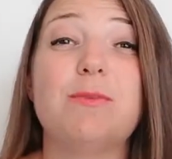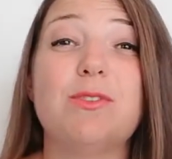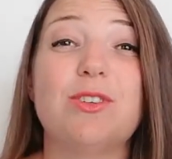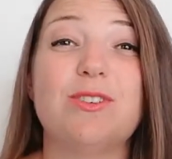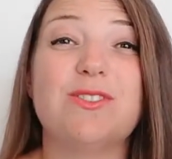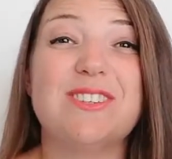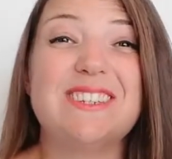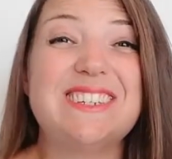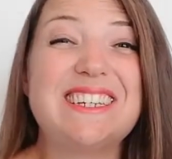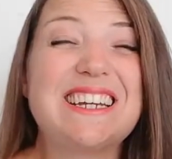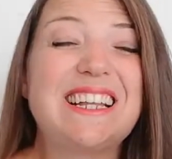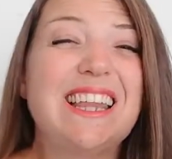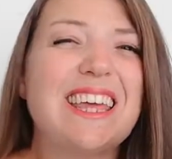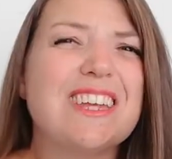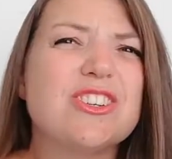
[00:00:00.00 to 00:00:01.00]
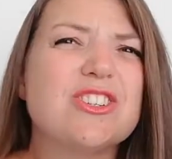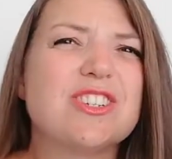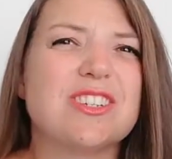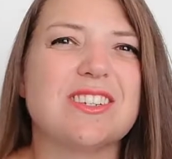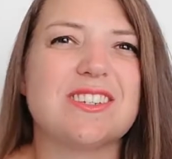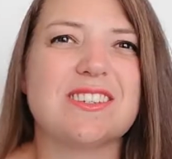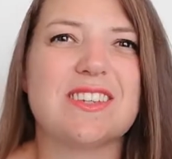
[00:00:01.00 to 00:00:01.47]
of
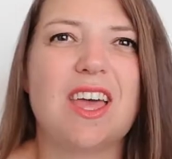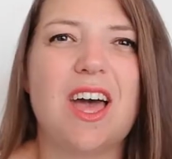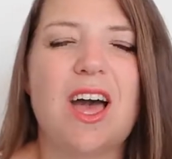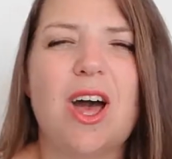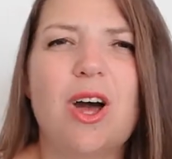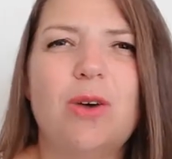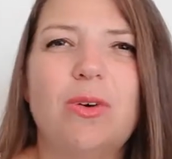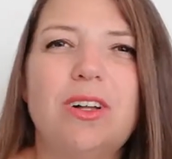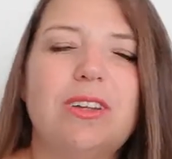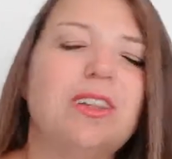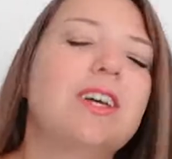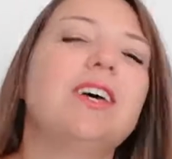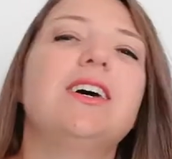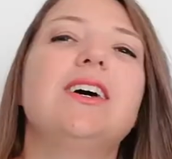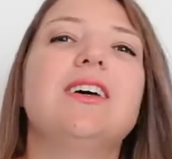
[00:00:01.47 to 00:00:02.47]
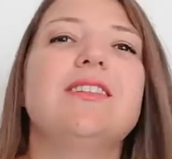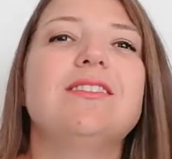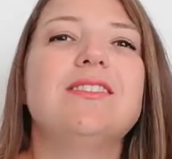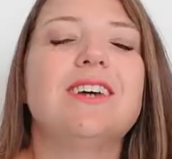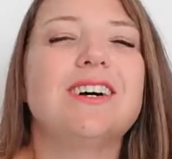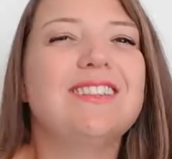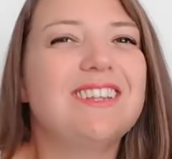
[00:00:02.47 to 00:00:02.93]
declensions. Well,
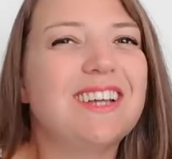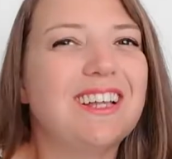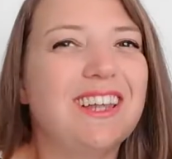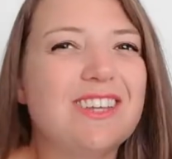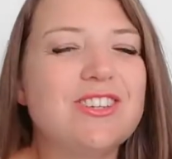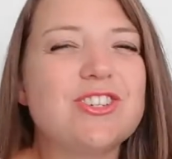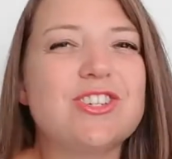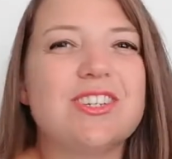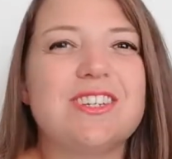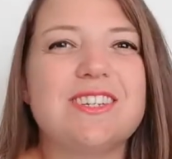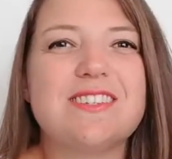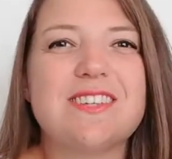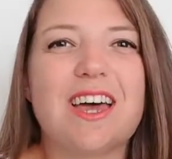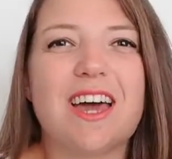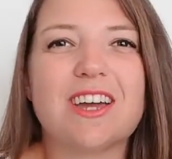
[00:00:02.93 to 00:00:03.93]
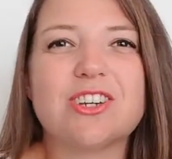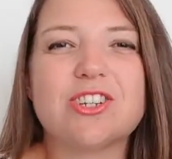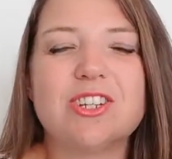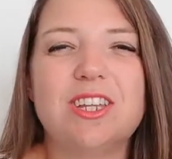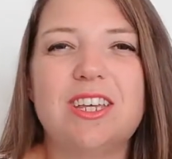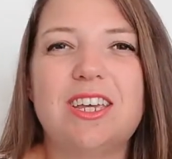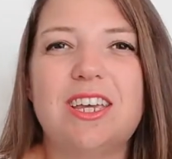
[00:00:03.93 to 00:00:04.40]
a declension is
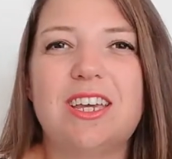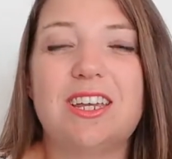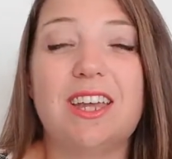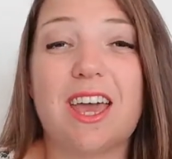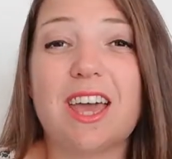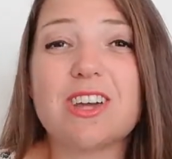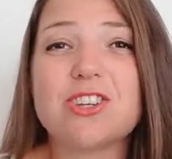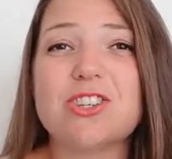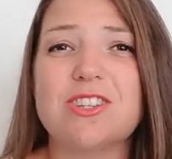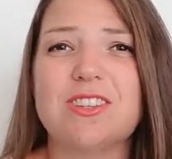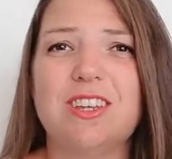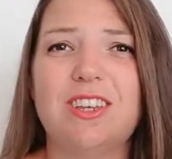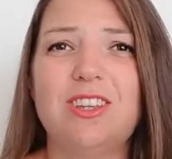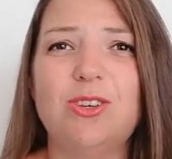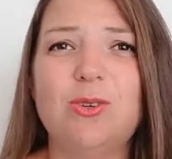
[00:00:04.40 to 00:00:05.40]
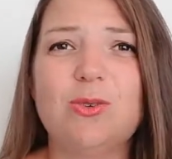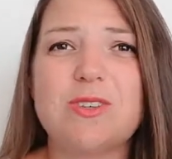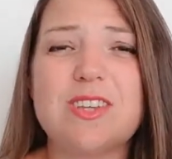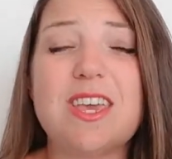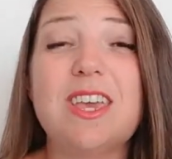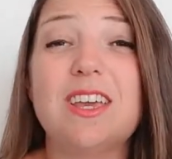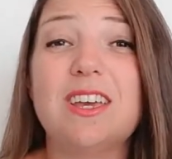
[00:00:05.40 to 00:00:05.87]
actually an action that you
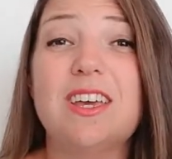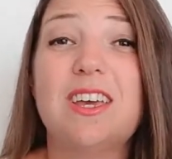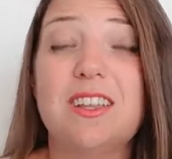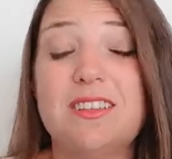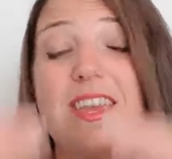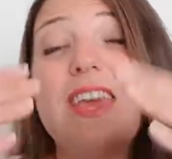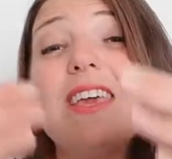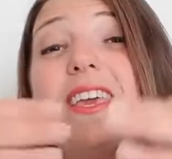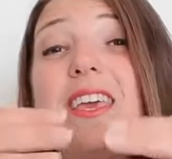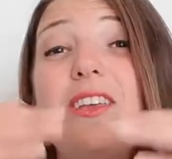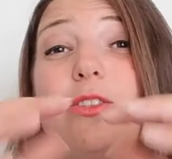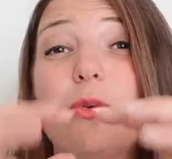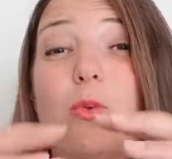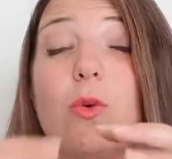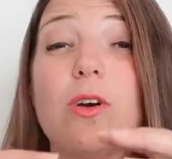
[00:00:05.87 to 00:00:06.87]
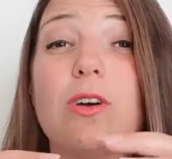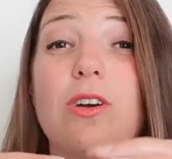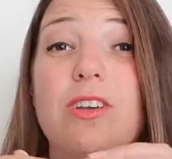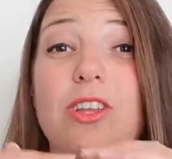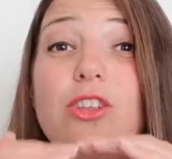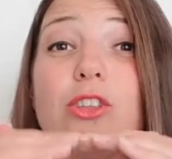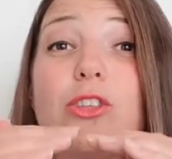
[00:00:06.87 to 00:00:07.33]
take, taking the
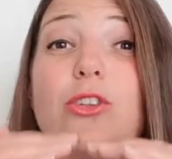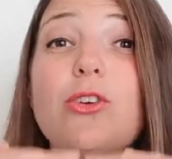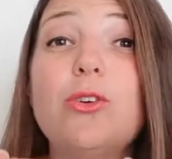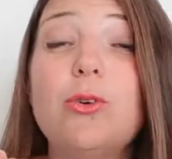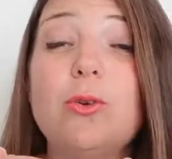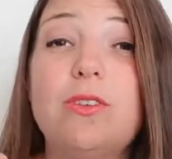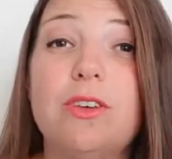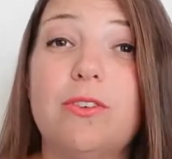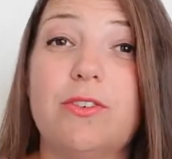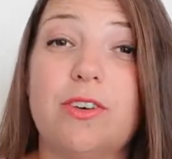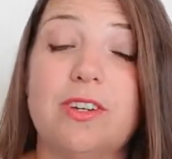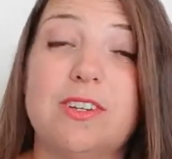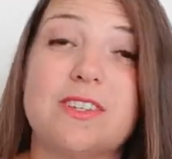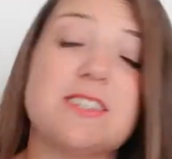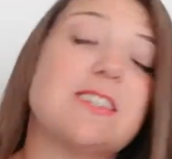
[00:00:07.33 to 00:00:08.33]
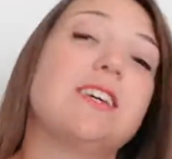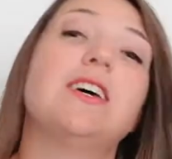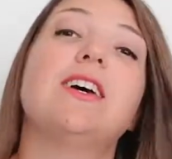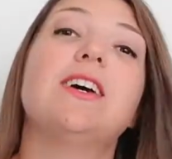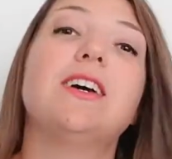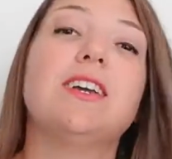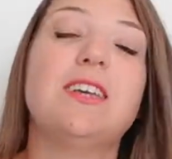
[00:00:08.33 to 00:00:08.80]
word through different
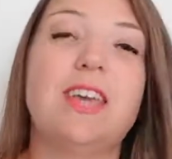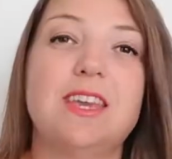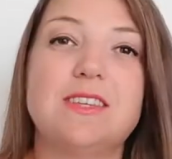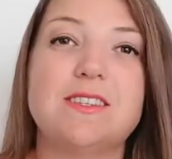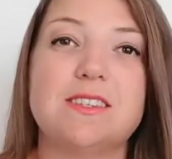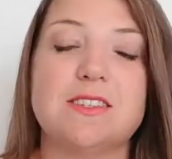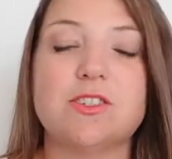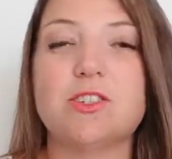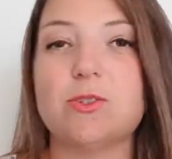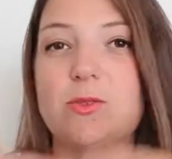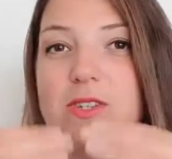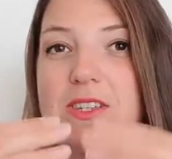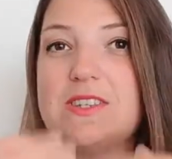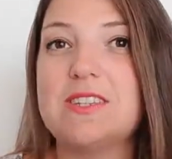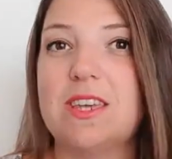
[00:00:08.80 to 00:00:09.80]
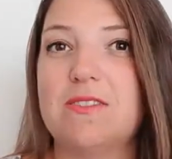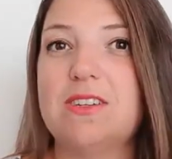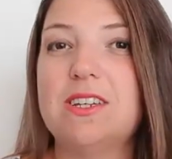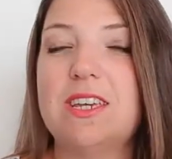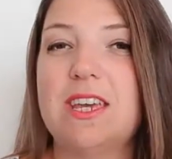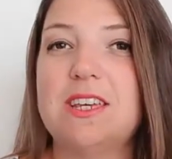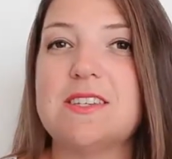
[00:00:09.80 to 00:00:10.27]
cases, through these 7
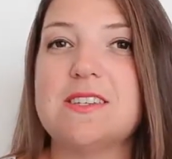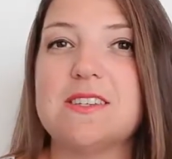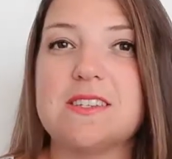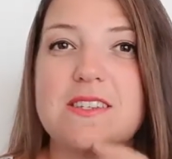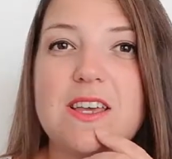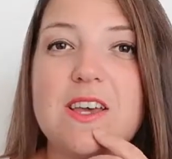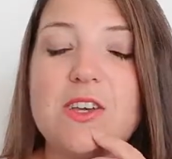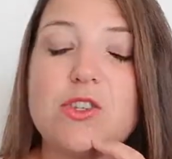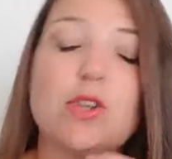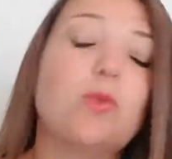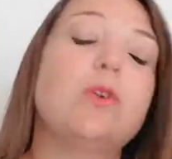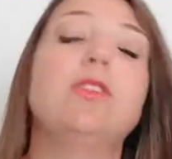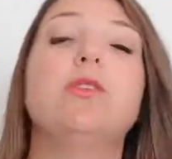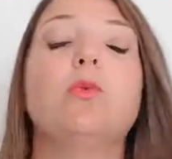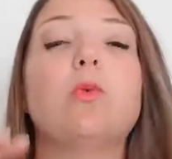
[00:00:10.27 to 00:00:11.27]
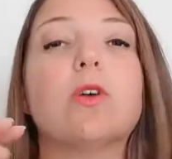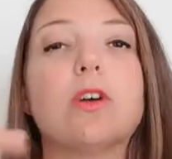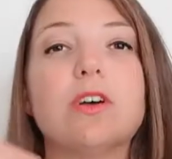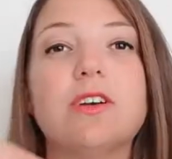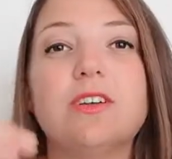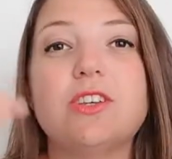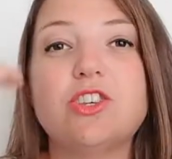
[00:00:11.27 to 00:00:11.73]
cases. So when the
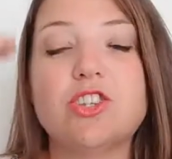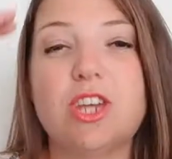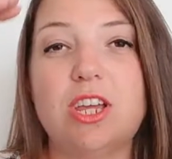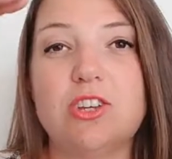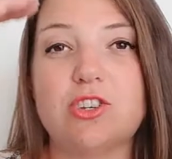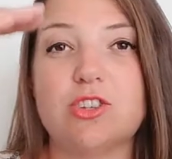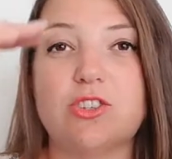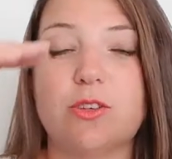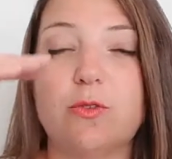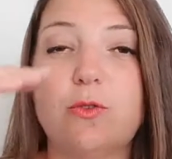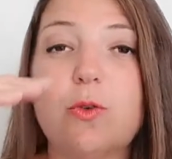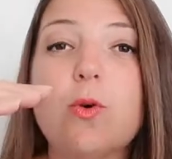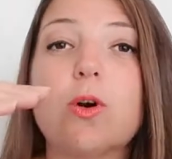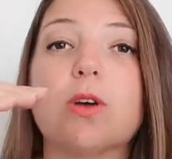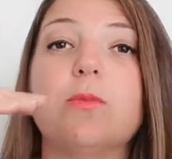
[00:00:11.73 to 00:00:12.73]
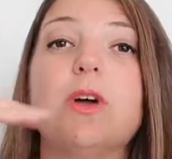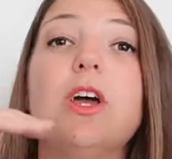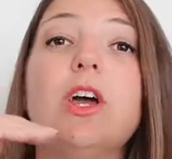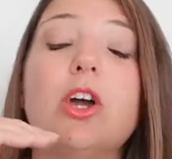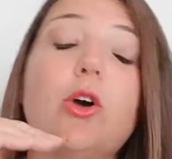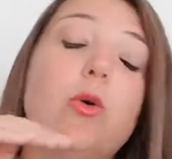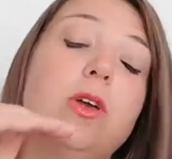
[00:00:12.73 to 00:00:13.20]
word changes the form,
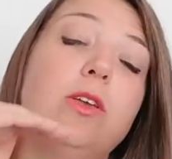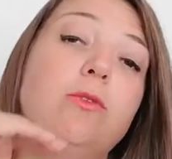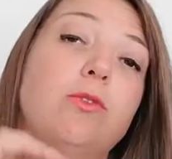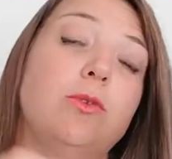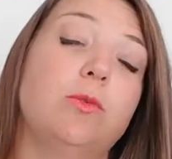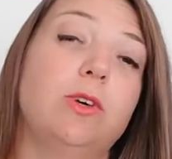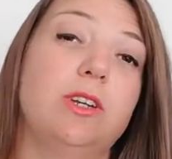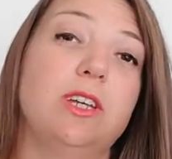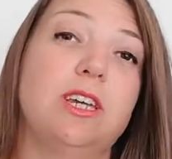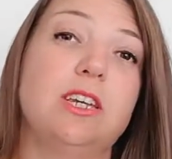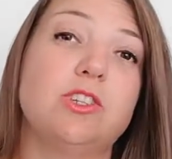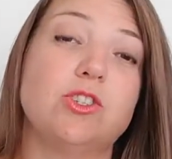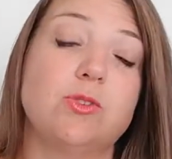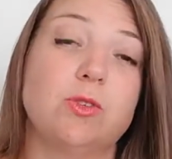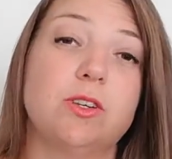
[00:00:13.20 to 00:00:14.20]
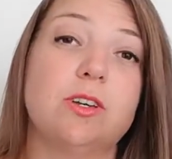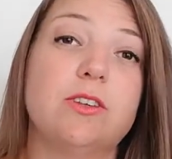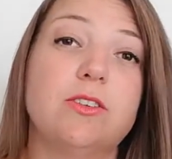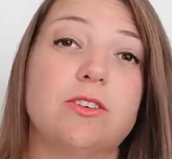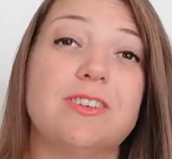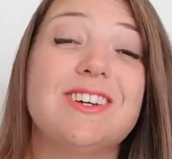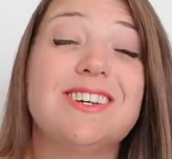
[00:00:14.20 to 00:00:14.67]
going from one case to
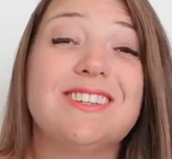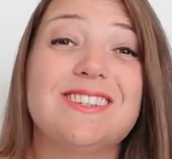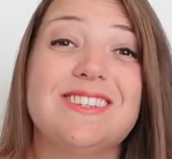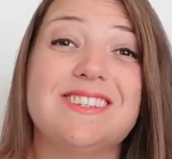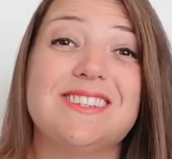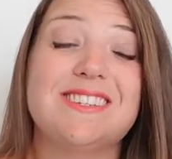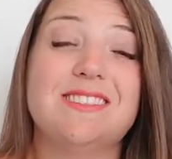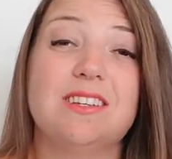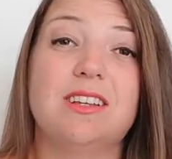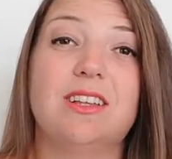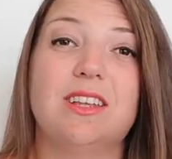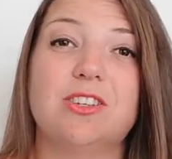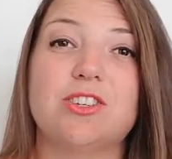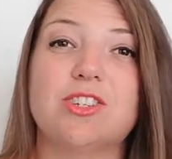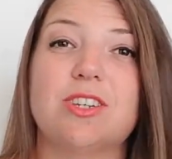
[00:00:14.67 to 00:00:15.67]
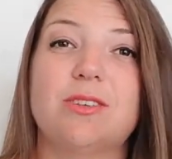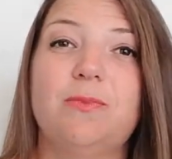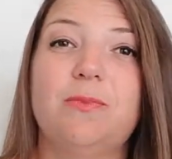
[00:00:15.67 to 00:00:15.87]
another, this is declension.